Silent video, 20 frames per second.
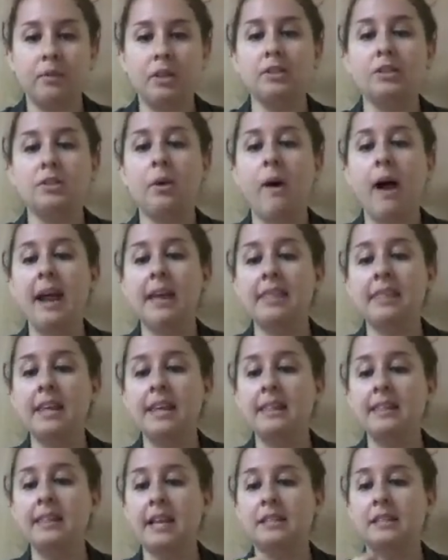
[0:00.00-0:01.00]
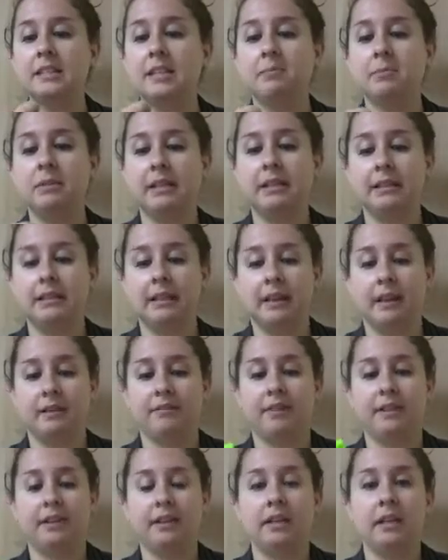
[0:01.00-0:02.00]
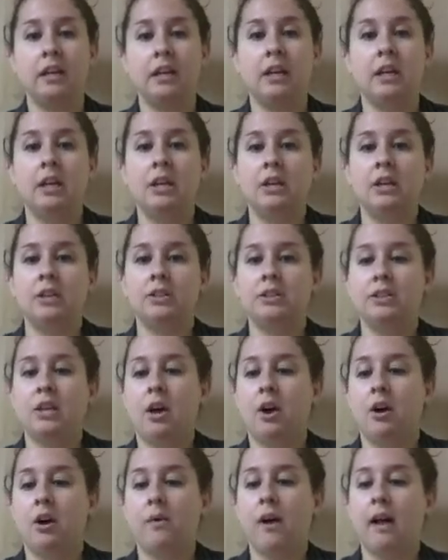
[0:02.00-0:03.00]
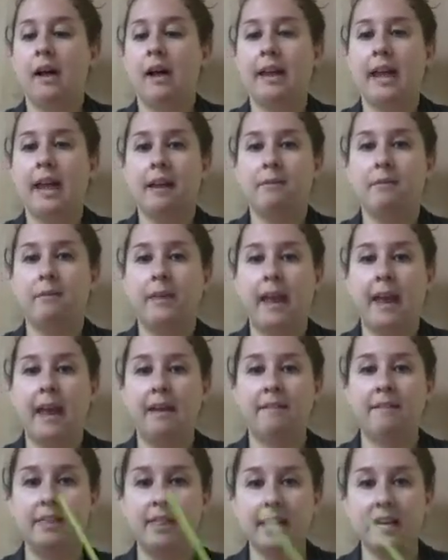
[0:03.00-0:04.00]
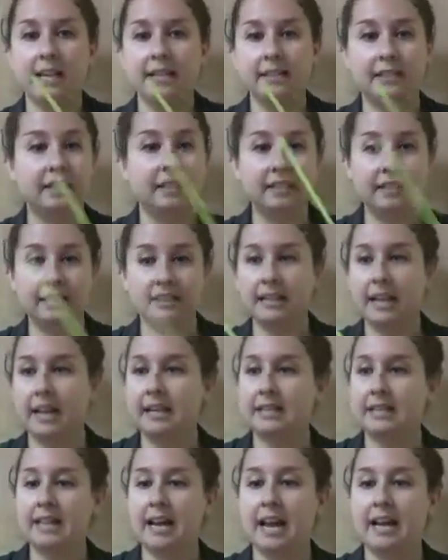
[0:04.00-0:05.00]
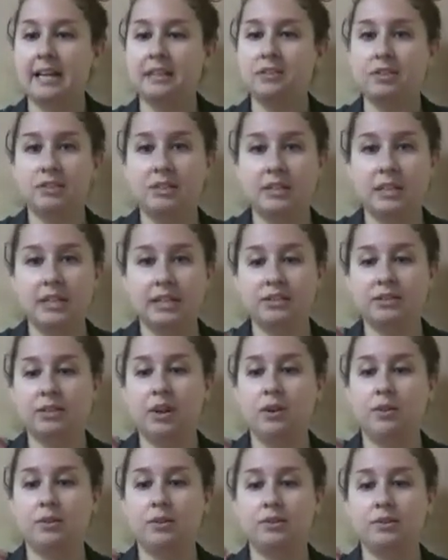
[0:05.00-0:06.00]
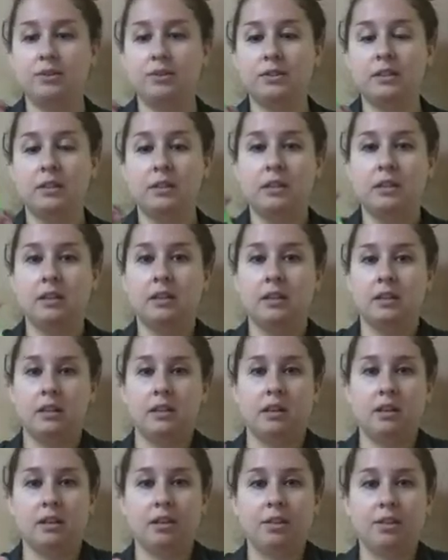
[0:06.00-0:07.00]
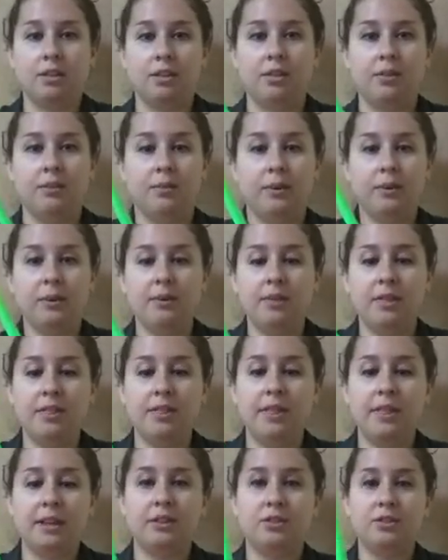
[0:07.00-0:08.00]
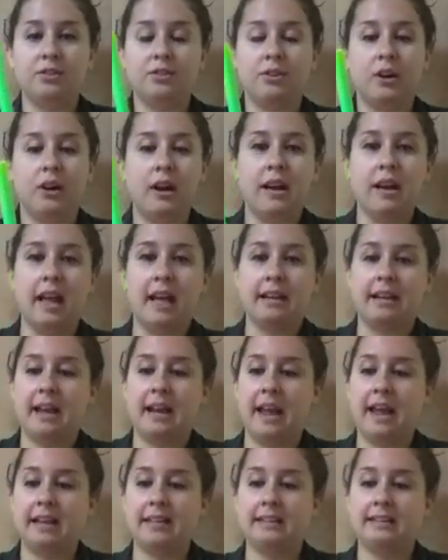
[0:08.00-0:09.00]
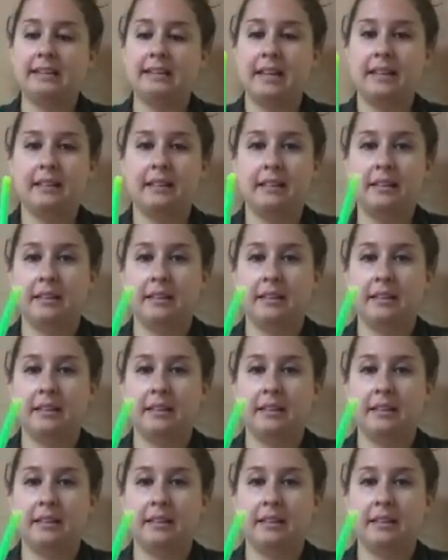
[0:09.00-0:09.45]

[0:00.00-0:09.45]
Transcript: So I think that's completely covered. So again, we have this. This is not attached. This goes through the thick straw and it ends at